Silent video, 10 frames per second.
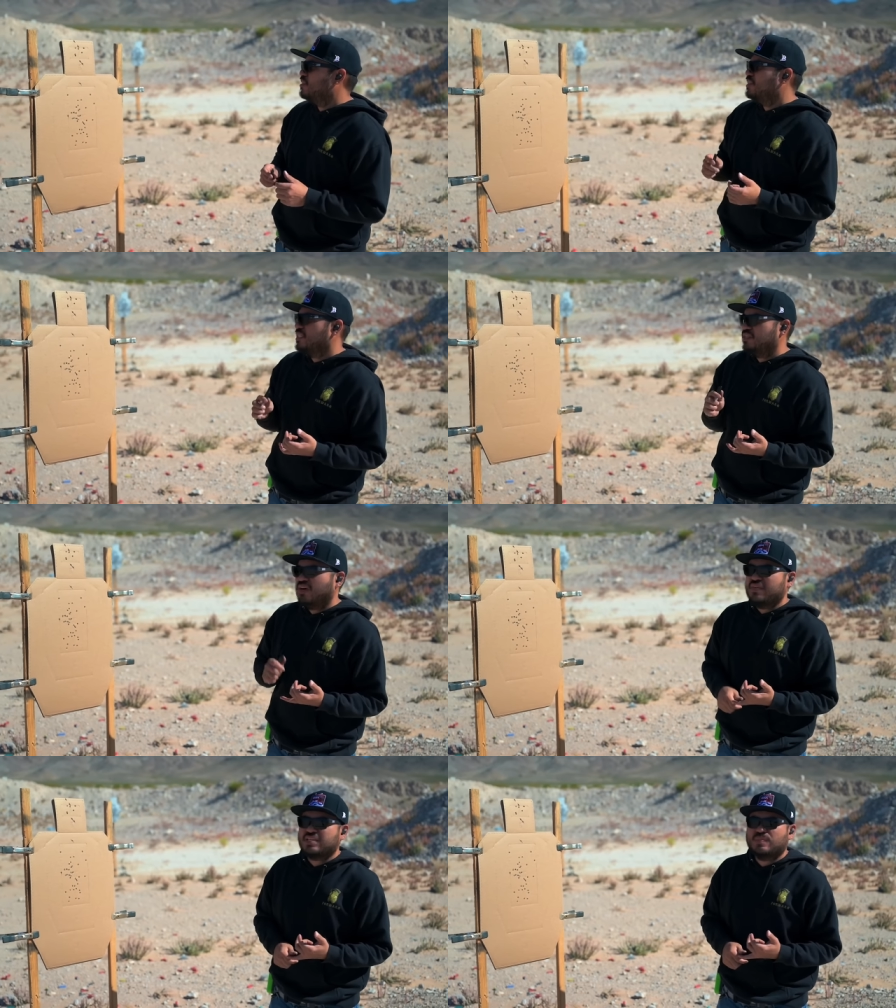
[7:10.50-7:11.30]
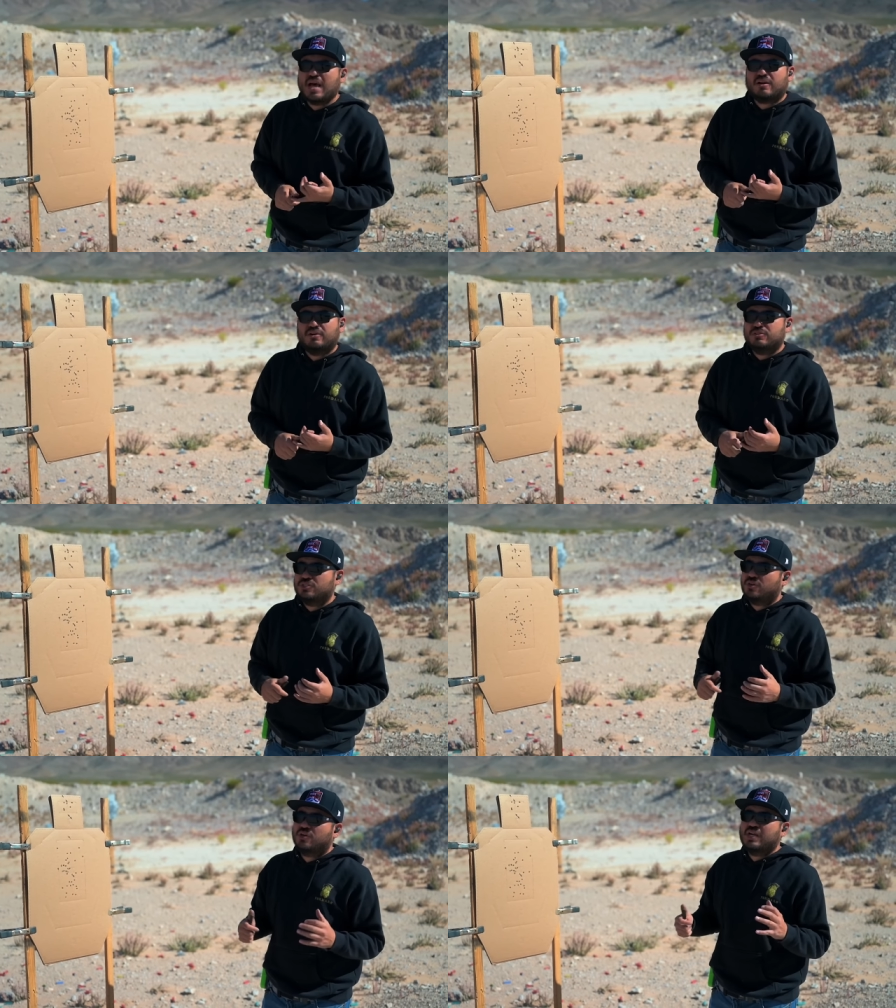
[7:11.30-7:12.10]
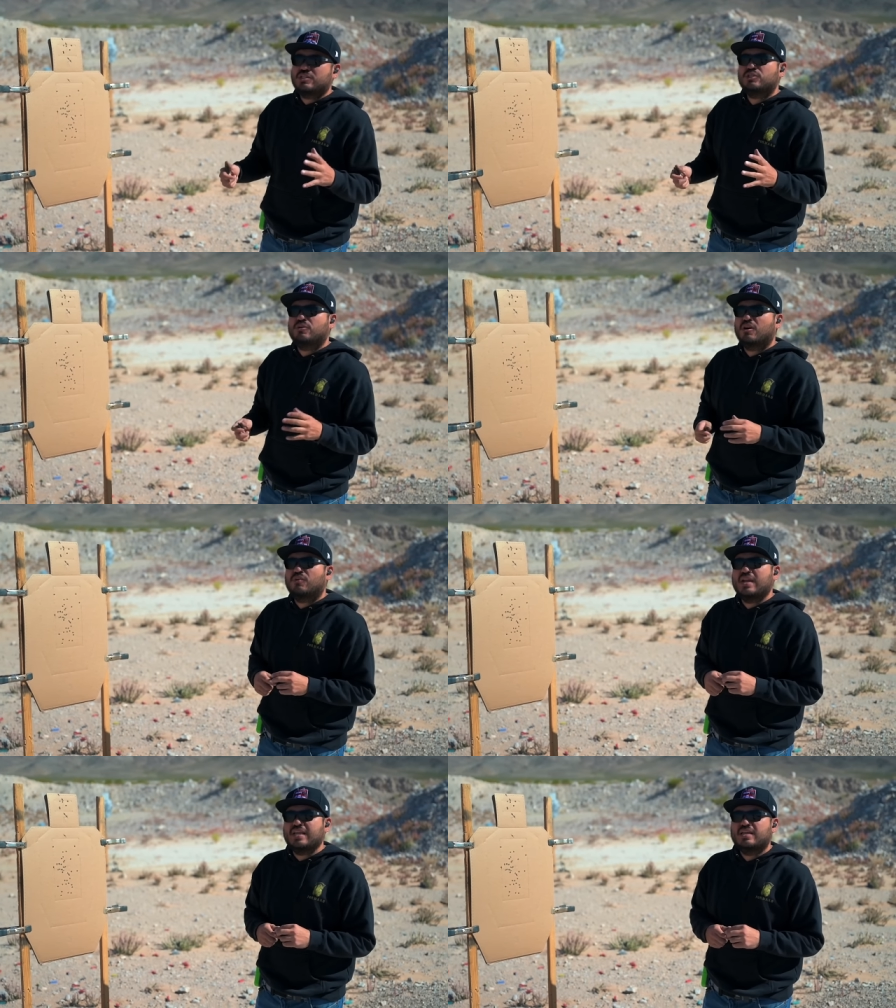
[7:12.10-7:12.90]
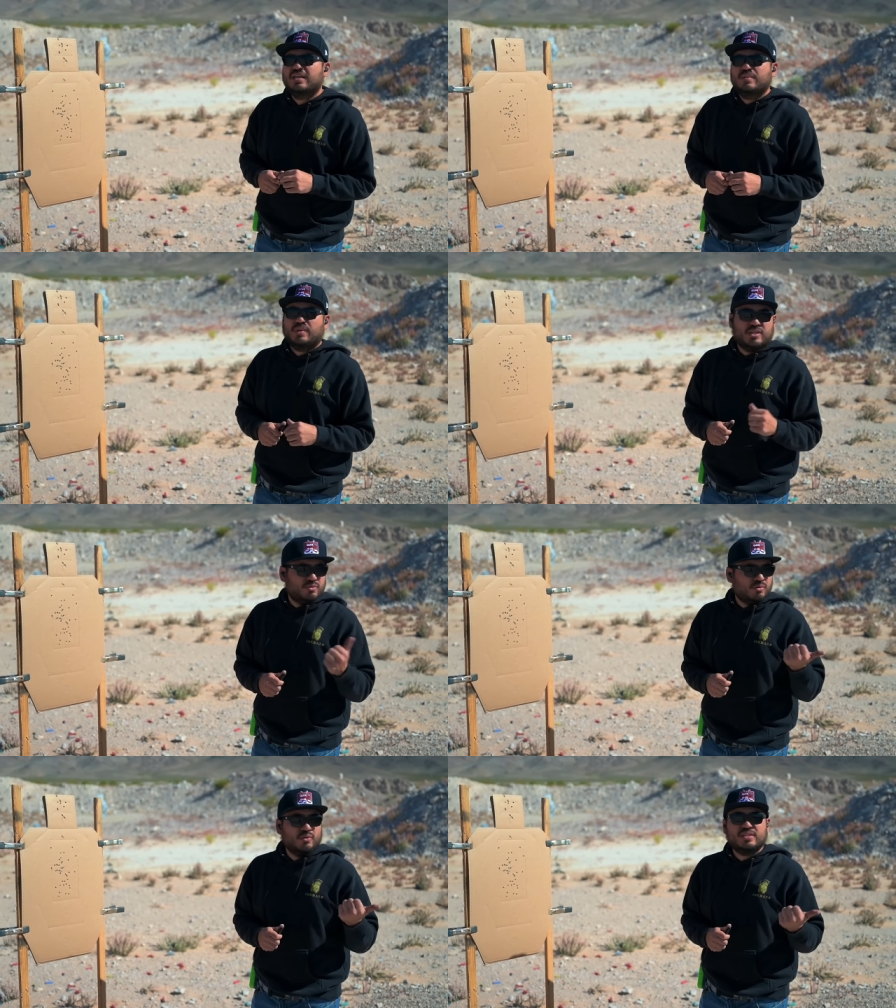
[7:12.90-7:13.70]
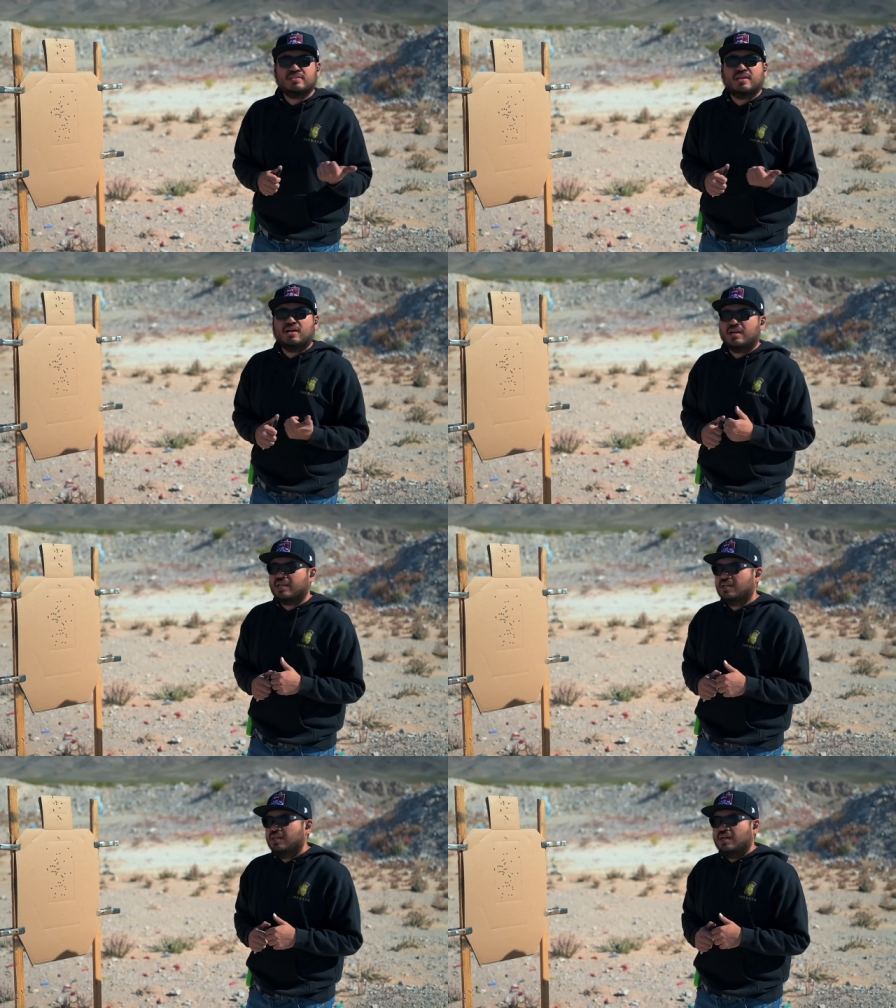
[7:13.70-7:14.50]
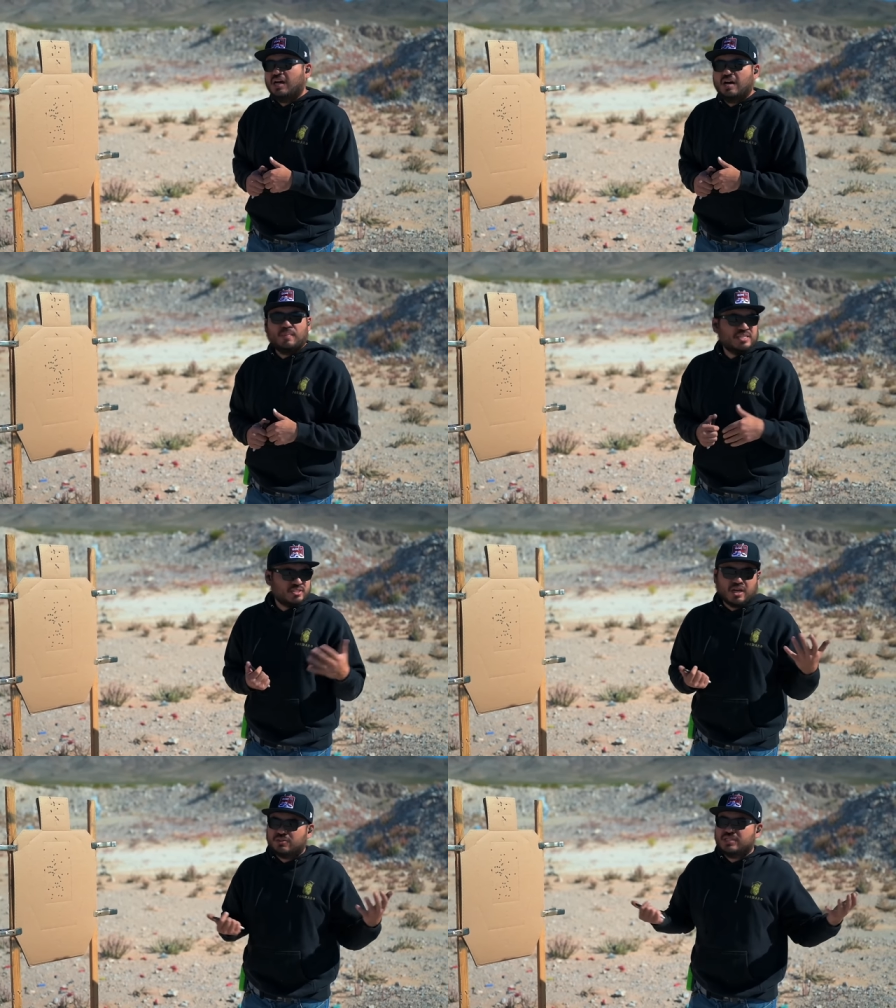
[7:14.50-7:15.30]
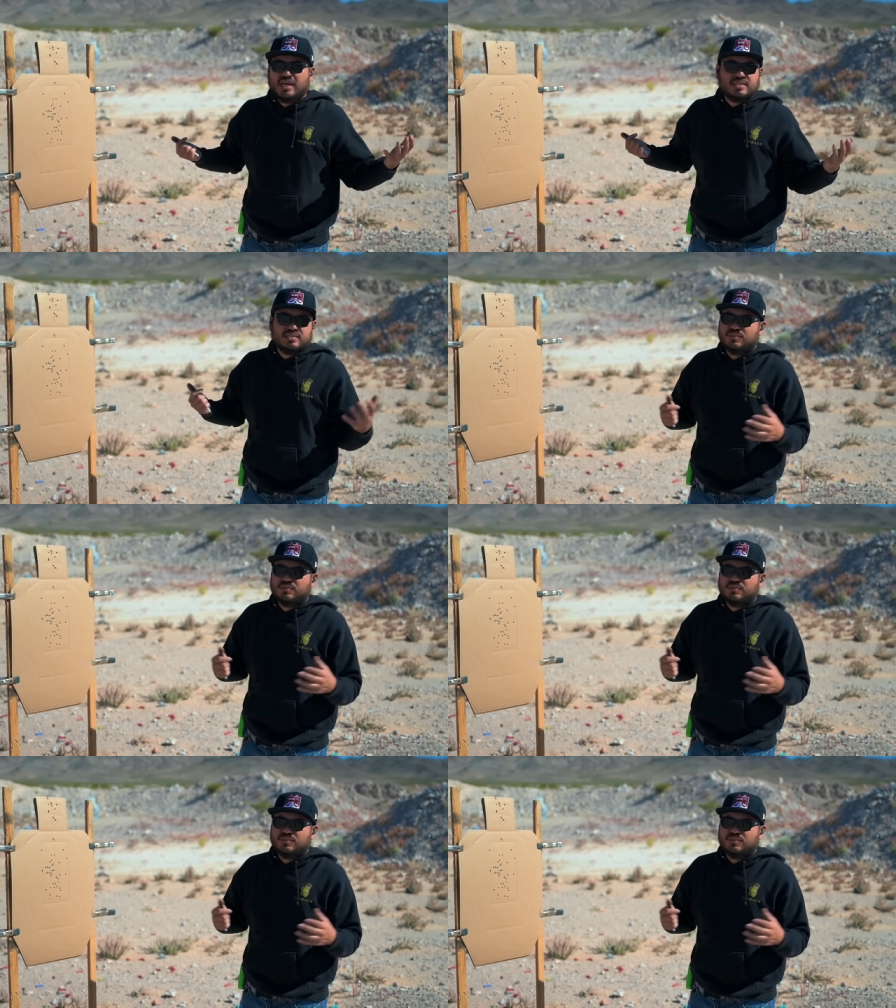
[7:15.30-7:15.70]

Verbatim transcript: three sixty-five X macros, those are a great shooter already, but then you throw this thing on it. Uh, my Staccato C S,